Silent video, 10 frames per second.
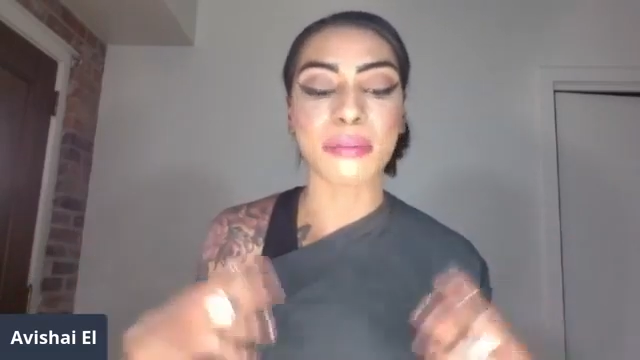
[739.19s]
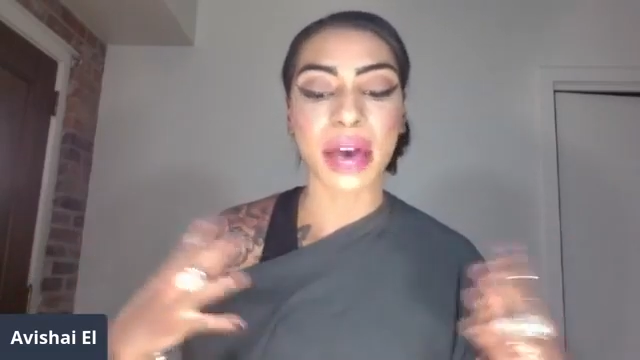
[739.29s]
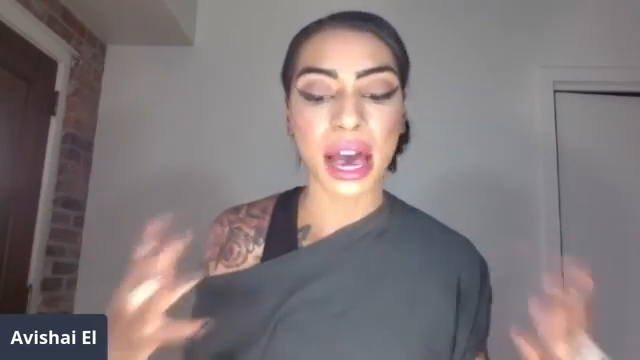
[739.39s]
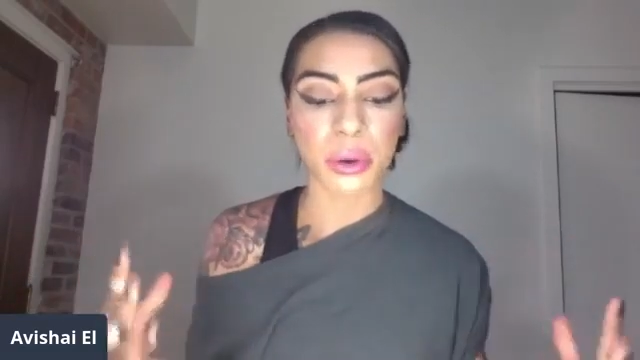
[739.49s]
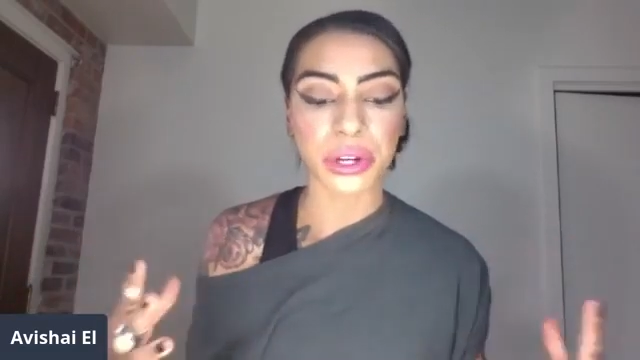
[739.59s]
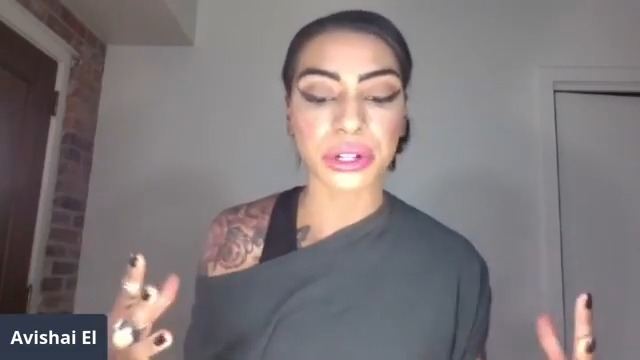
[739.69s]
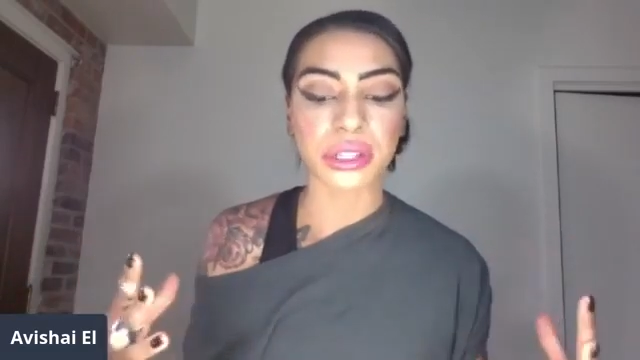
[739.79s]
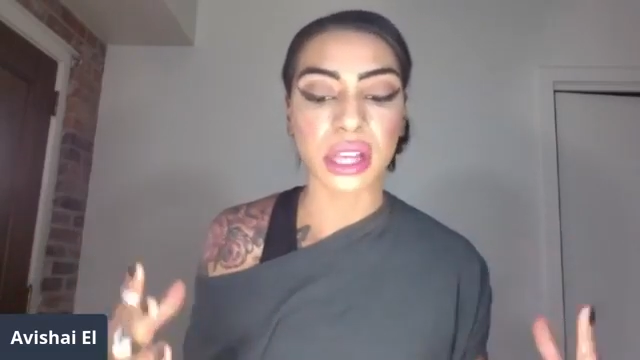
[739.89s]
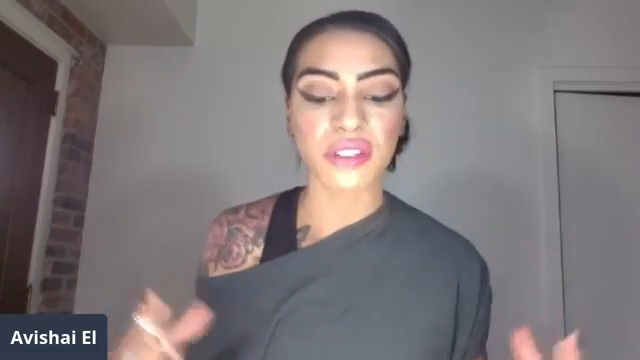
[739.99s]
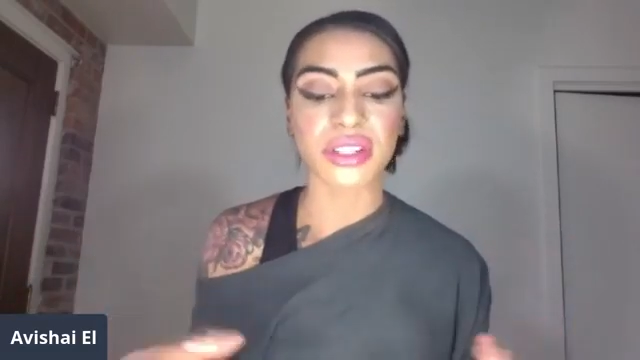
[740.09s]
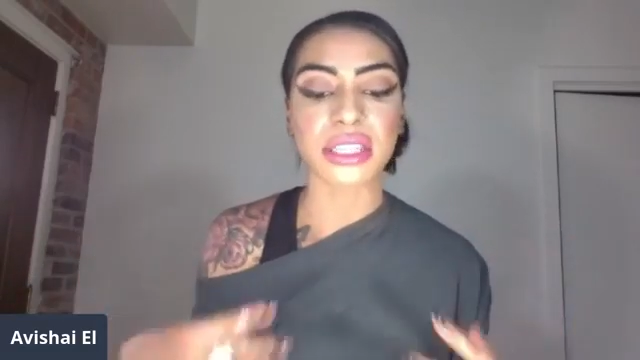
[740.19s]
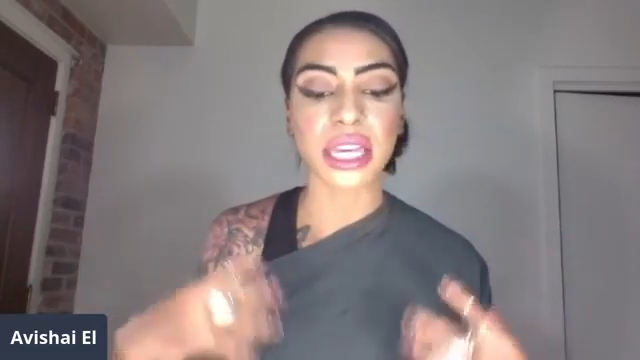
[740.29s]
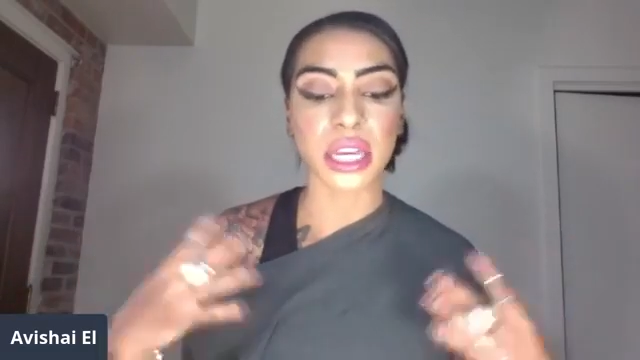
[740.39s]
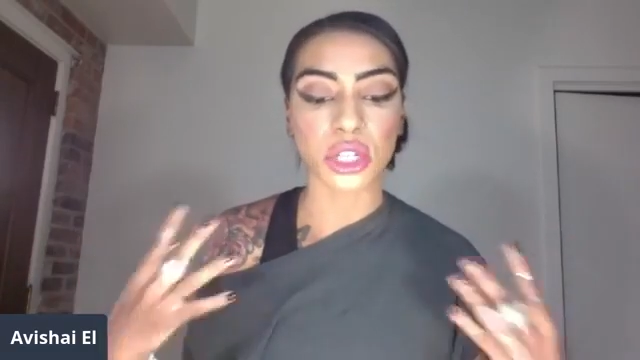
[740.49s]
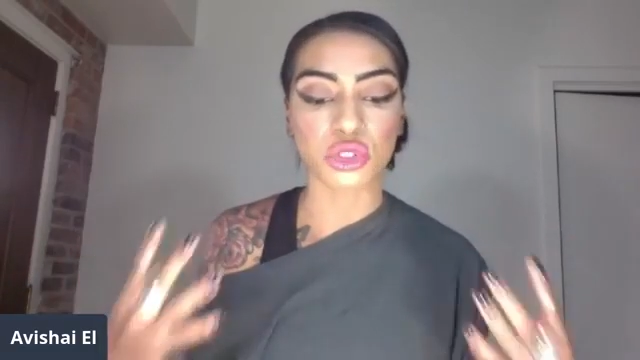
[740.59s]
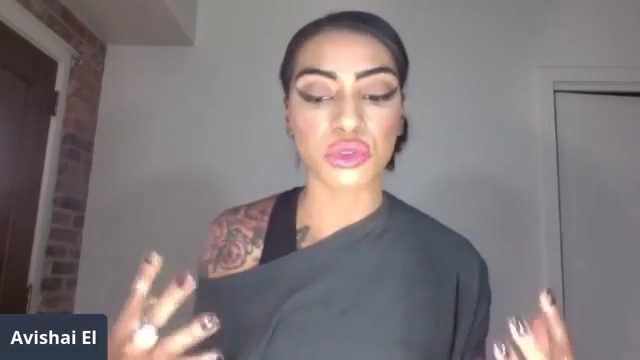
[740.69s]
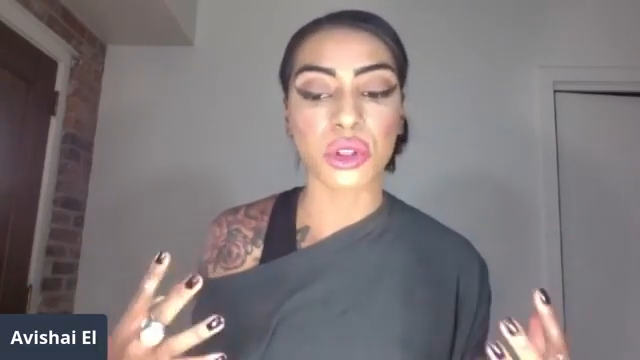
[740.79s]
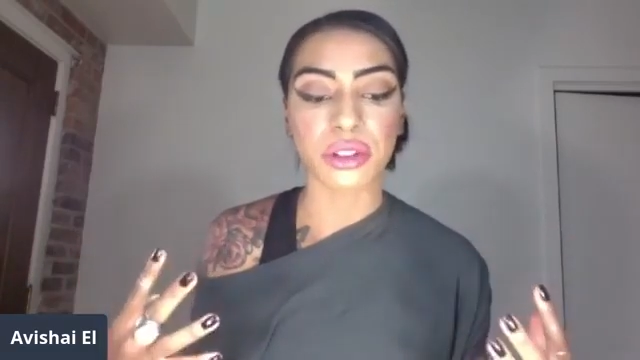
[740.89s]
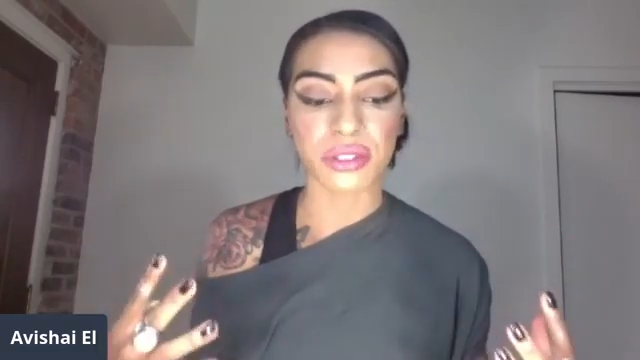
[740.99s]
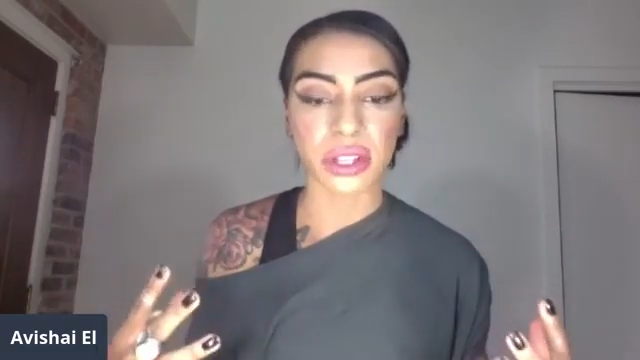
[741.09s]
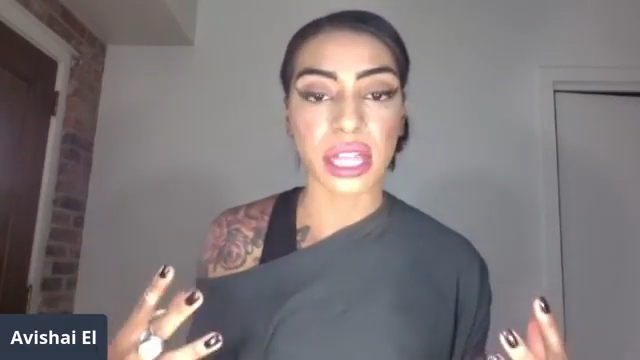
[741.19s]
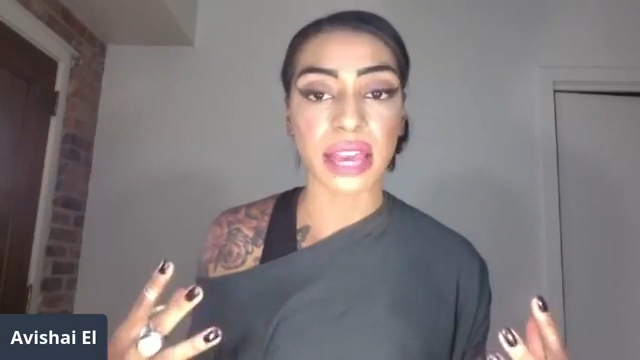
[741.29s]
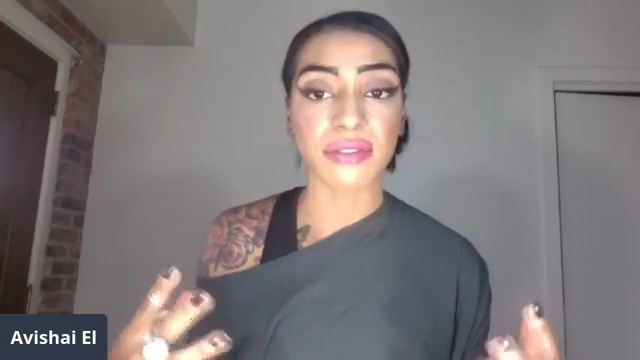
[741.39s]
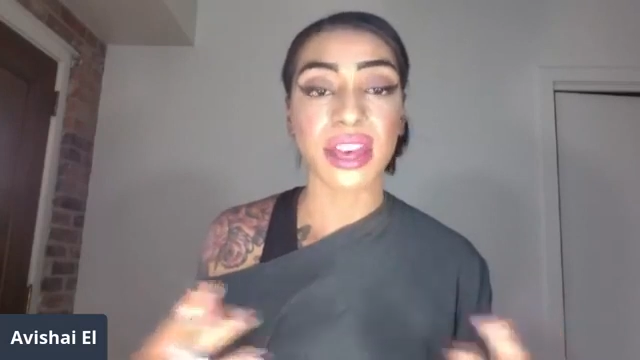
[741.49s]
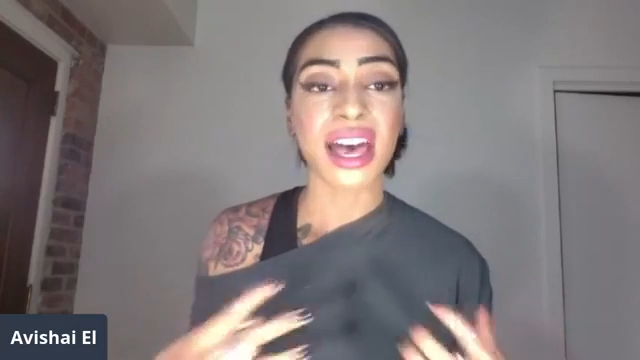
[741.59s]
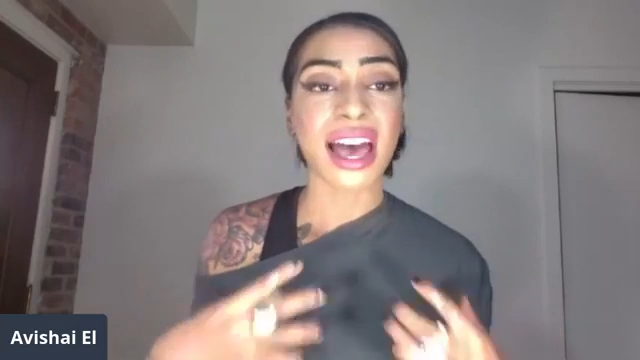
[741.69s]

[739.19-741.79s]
empower yourself, and take control of your life.